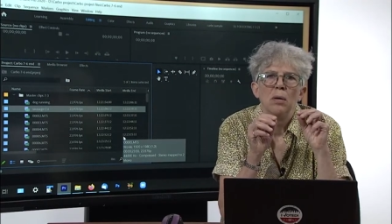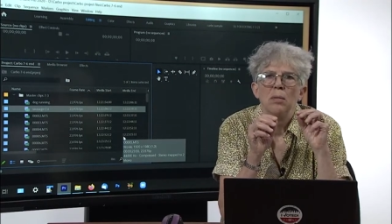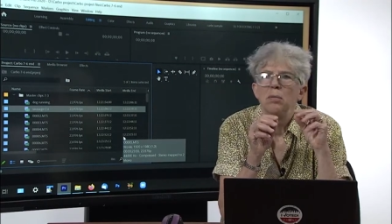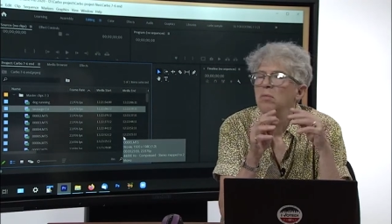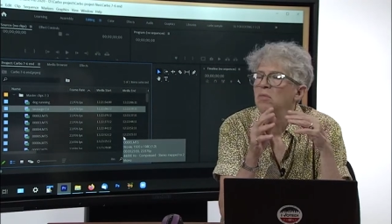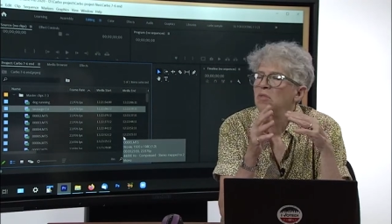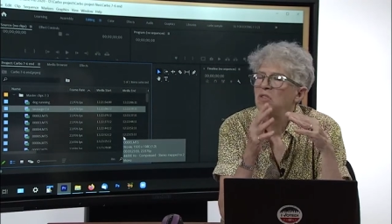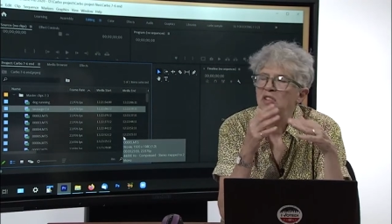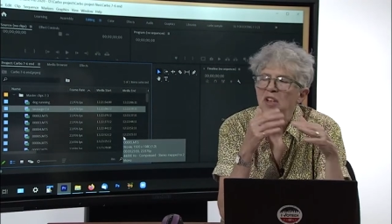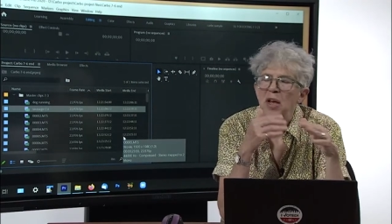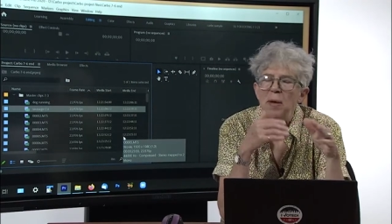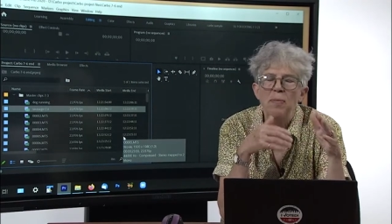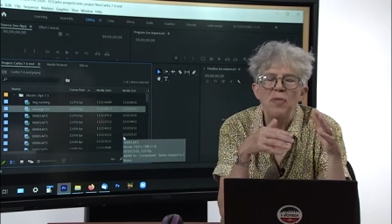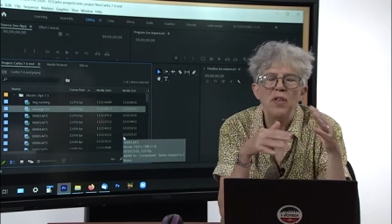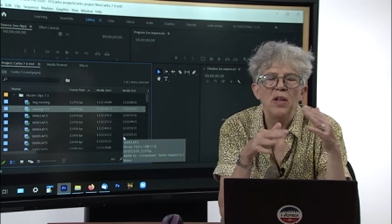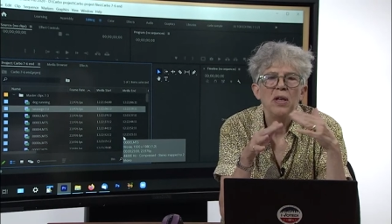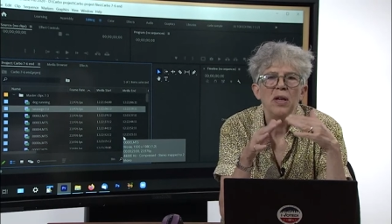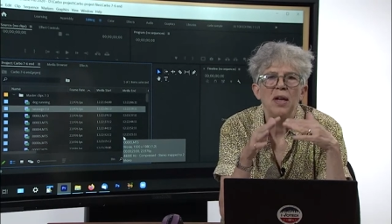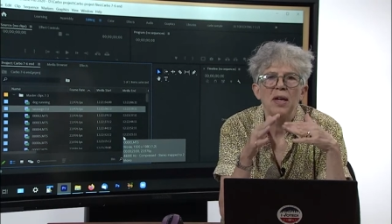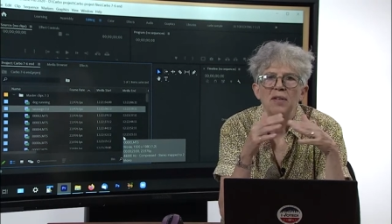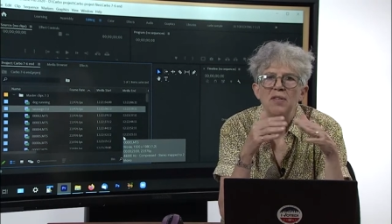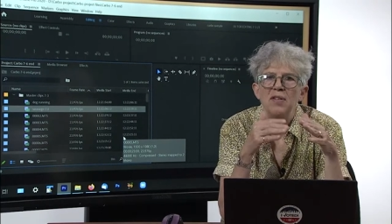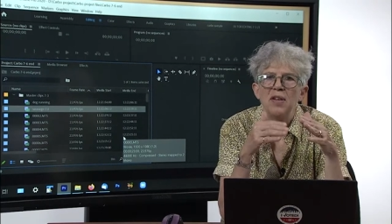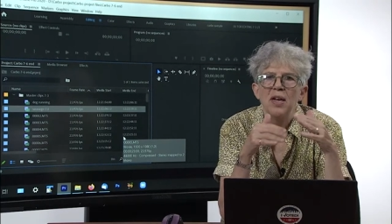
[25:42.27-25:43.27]
Same thing
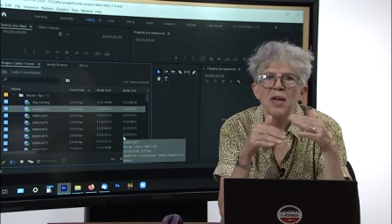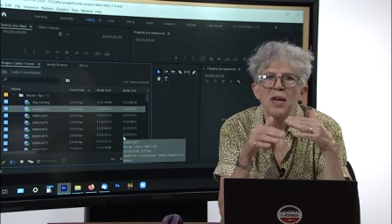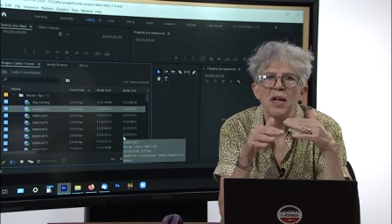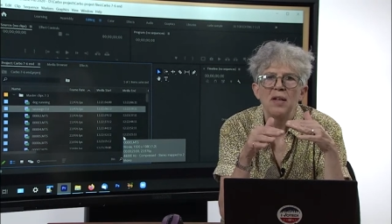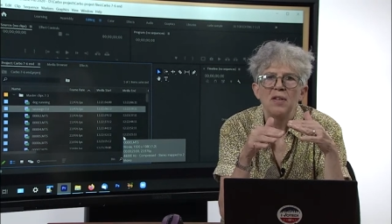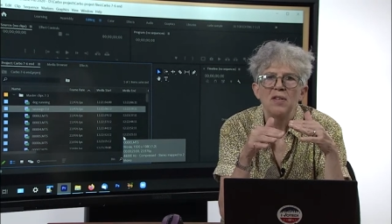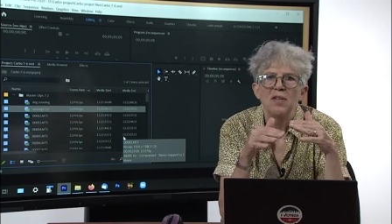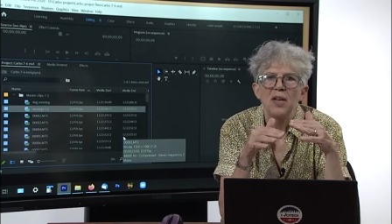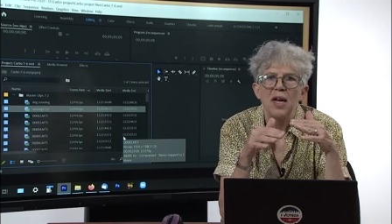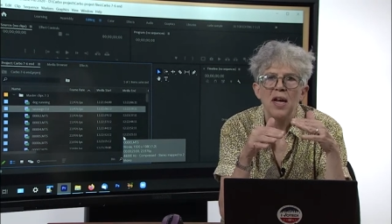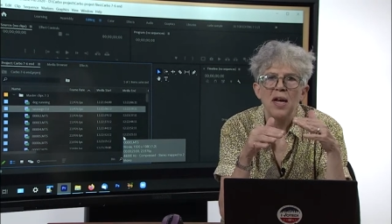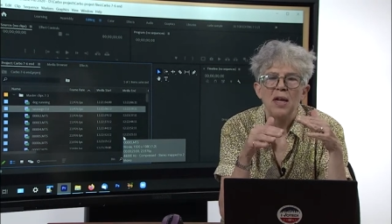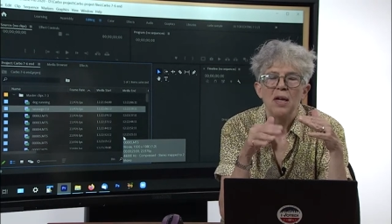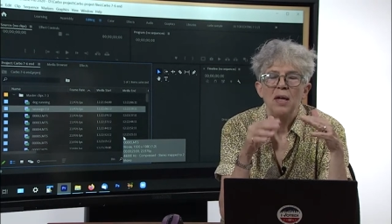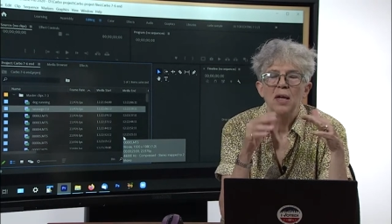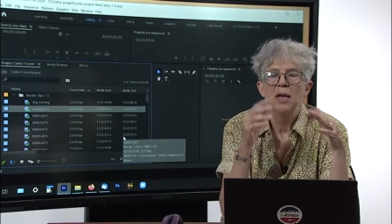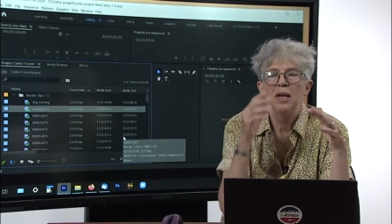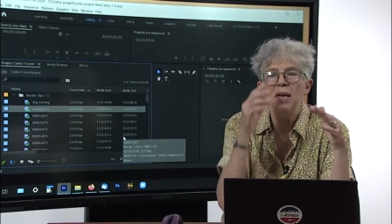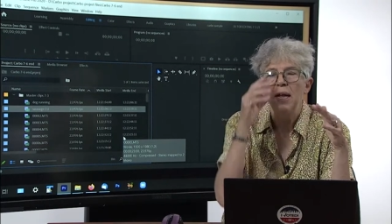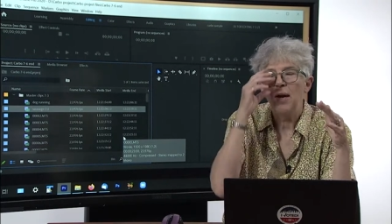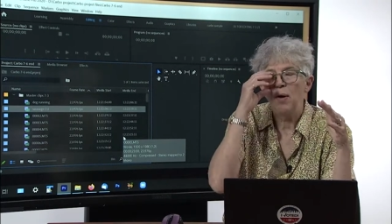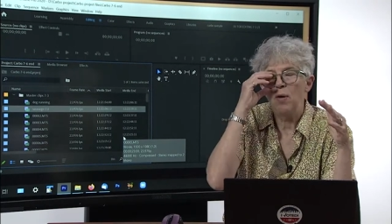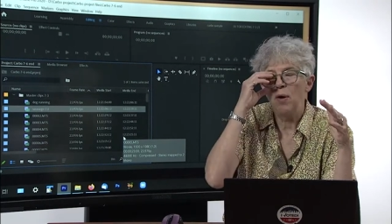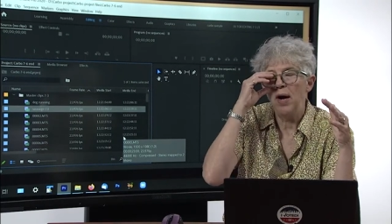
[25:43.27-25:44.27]
next day, next day.
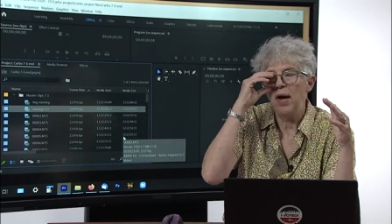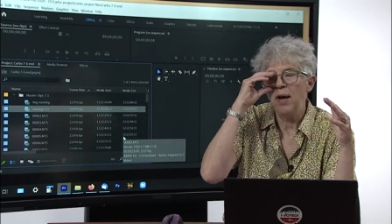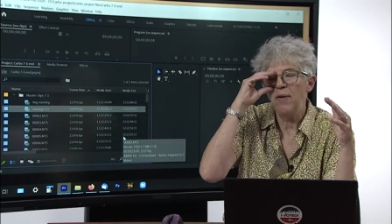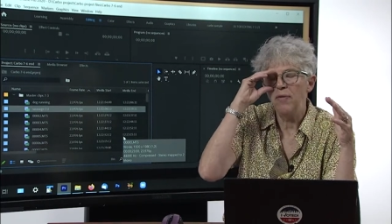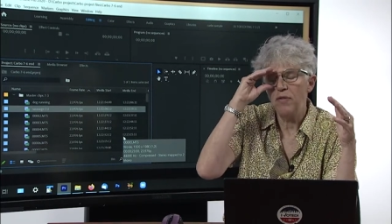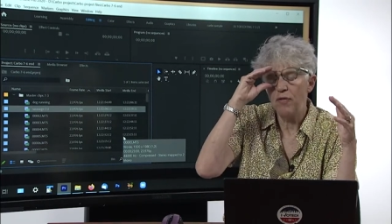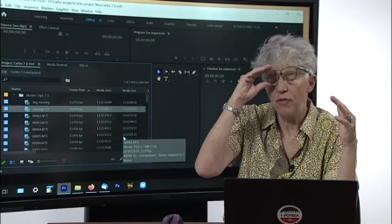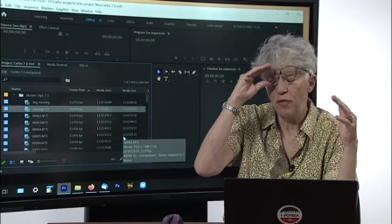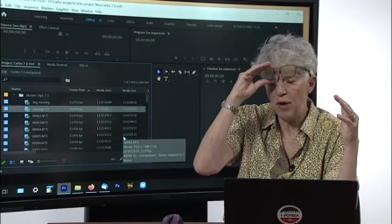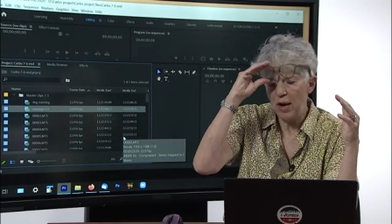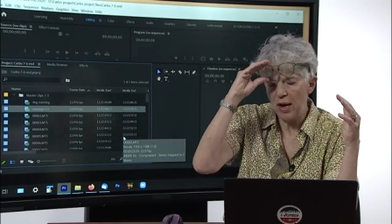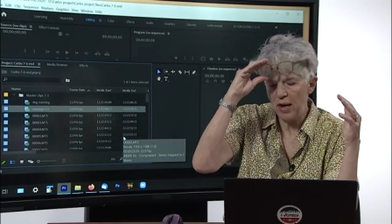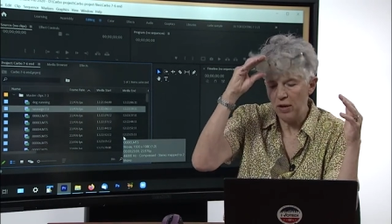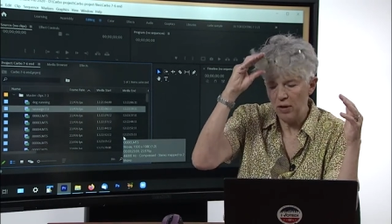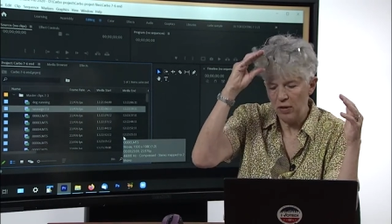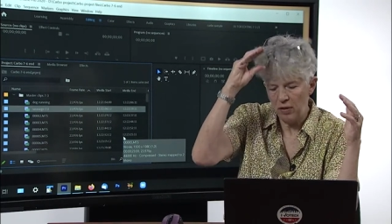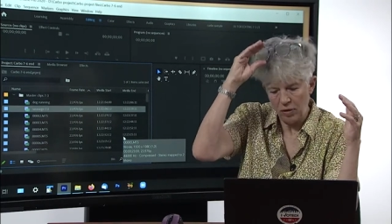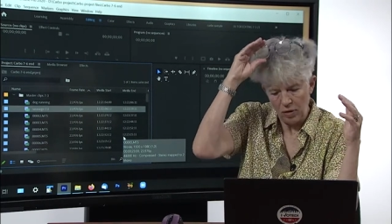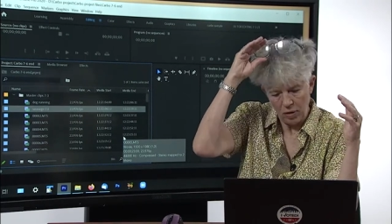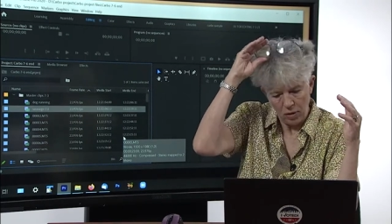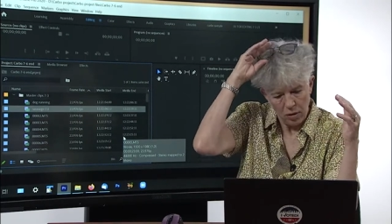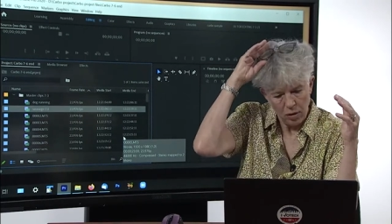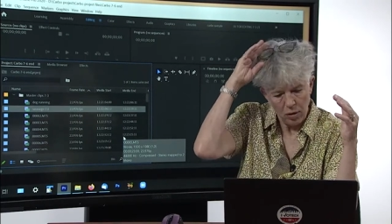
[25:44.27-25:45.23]
Now, I have a friend